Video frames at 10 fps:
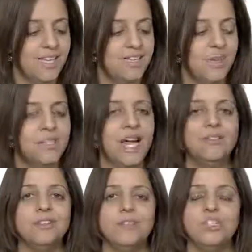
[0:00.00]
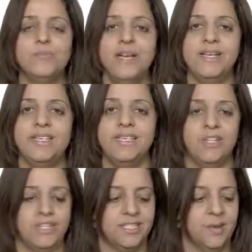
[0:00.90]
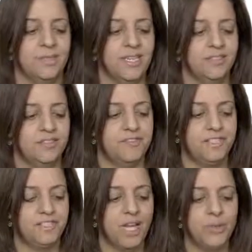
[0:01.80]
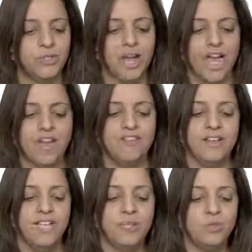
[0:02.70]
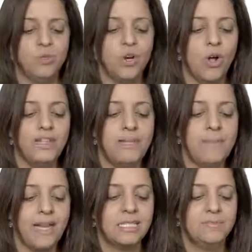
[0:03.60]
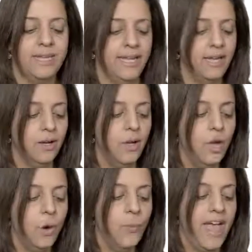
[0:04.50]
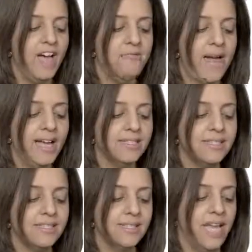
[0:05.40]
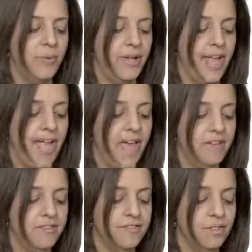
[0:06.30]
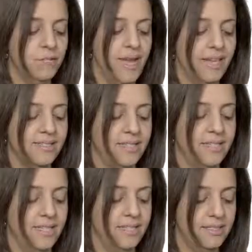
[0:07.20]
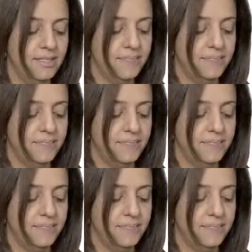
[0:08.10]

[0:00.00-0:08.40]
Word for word: So now the search space is turning something different. Now we don't have any more only max playing. We have max and we have, so max is here,